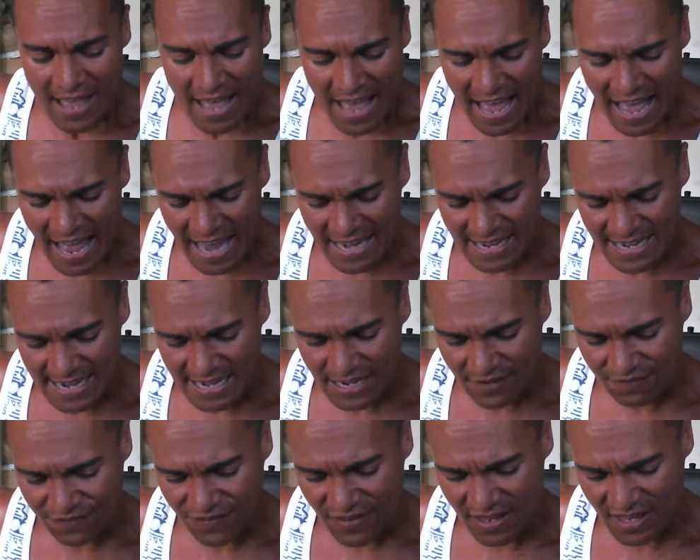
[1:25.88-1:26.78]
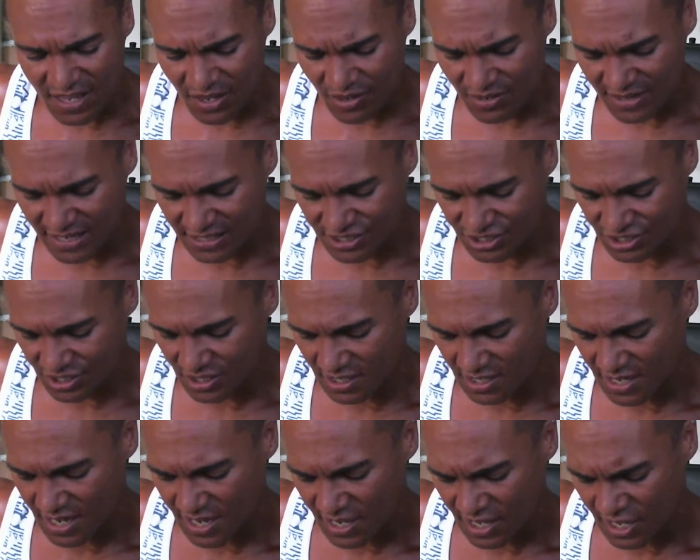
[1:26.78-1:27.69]
I need to feel that your
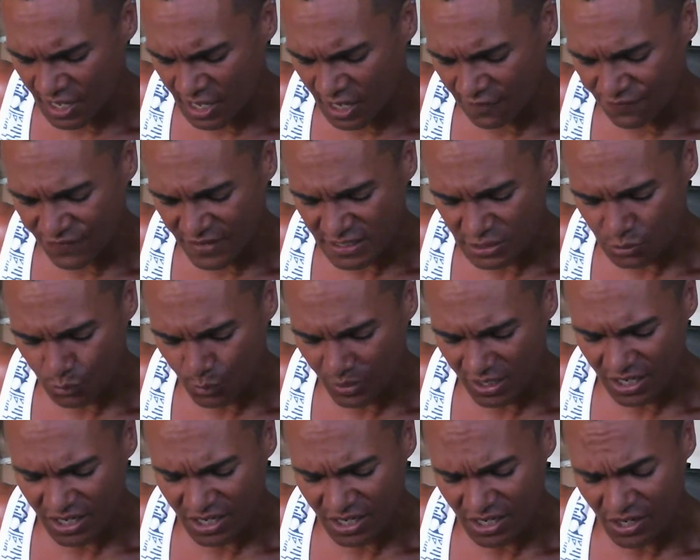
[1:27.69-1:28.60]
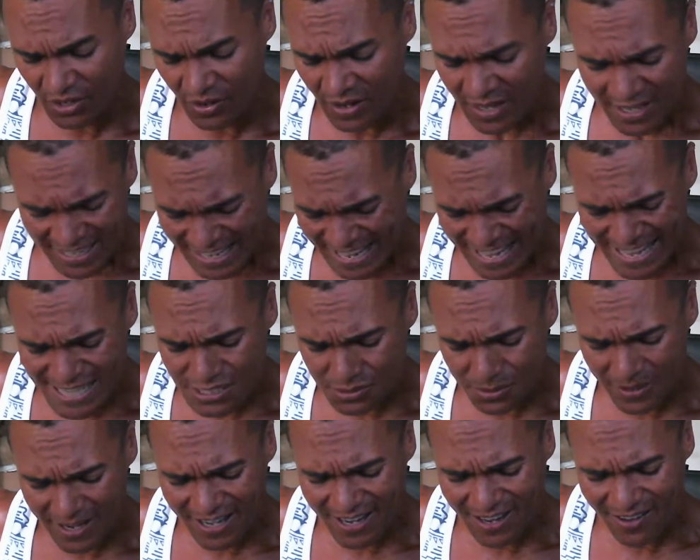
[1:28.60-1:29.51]
love is real, is
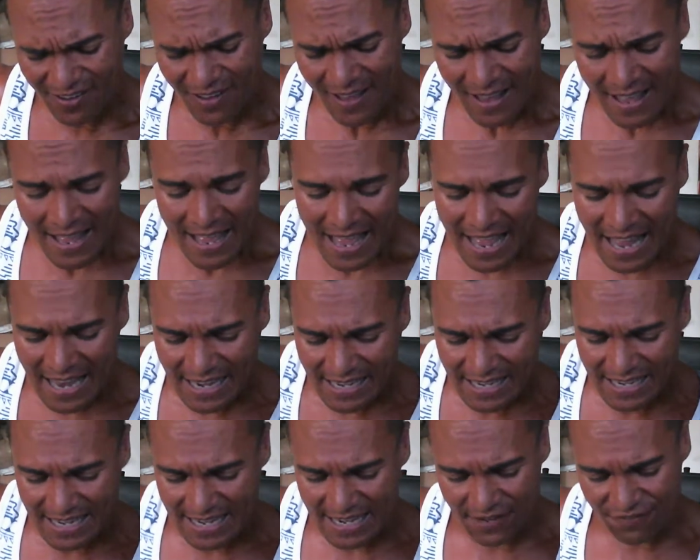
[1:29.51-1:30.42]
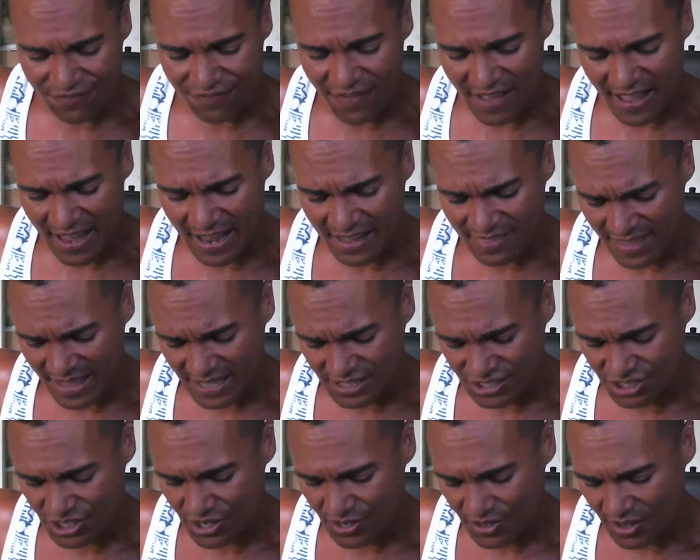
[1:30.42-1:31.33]
real. I need to find that
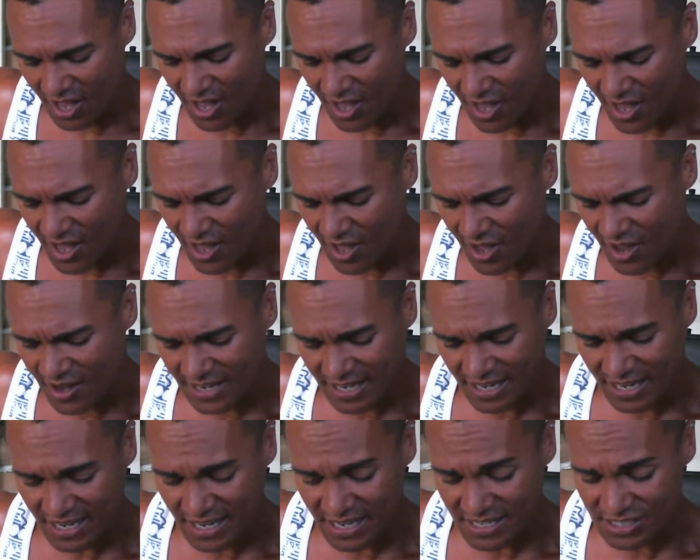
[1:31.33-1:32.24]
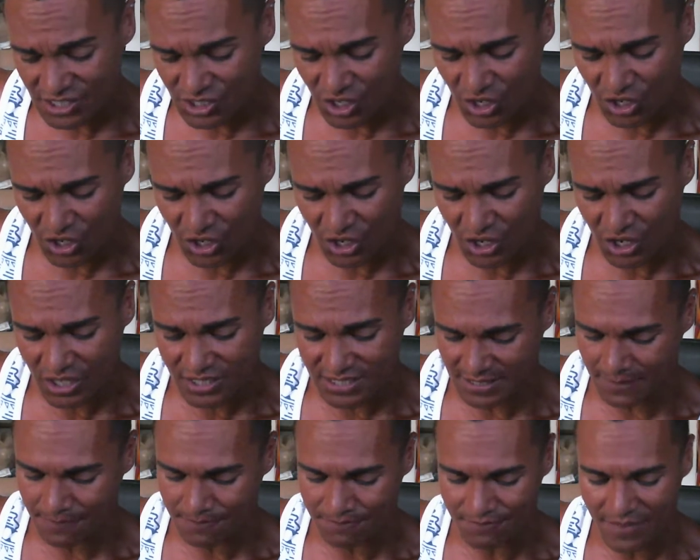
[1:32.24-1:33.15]
your heart is good to
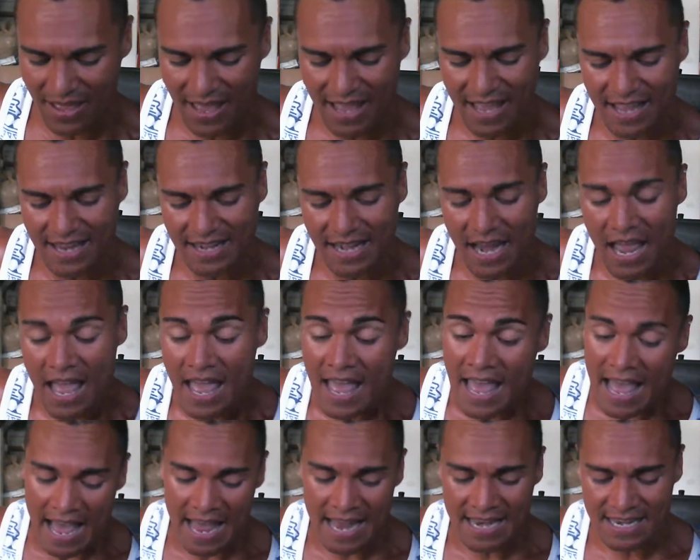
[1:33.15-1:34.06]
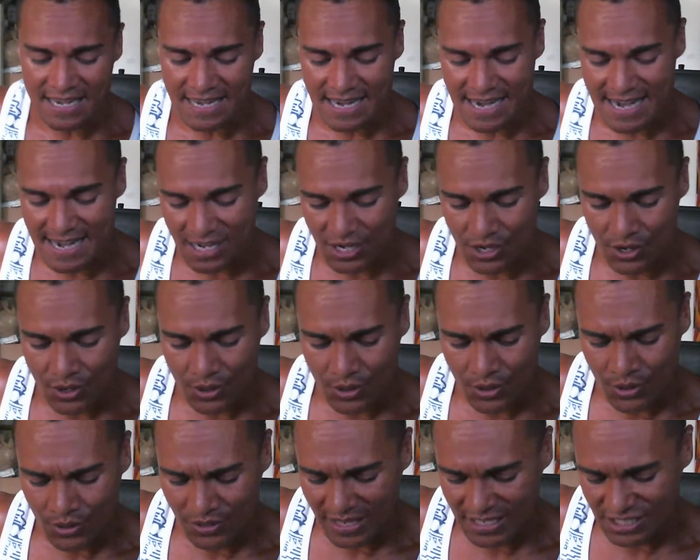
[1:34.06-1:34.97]
mine. I need to know
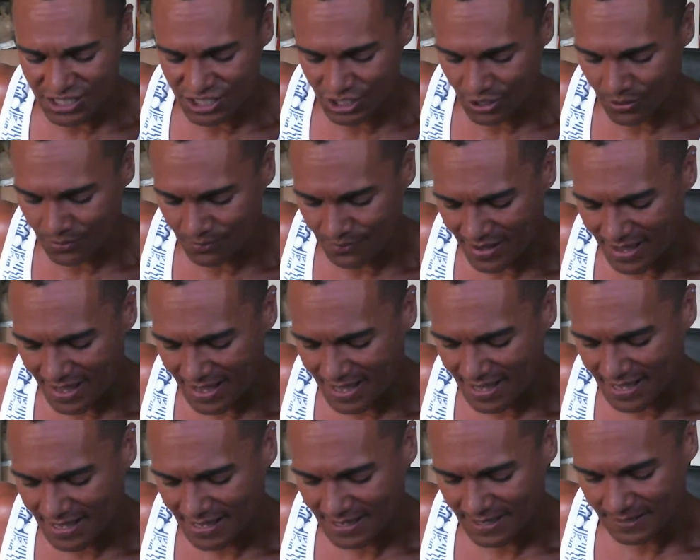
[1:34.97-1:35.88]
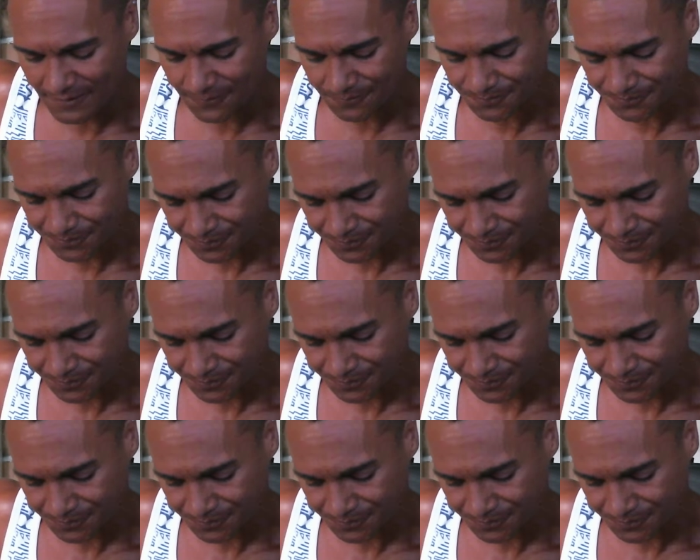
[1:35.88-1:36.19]
that you're mine.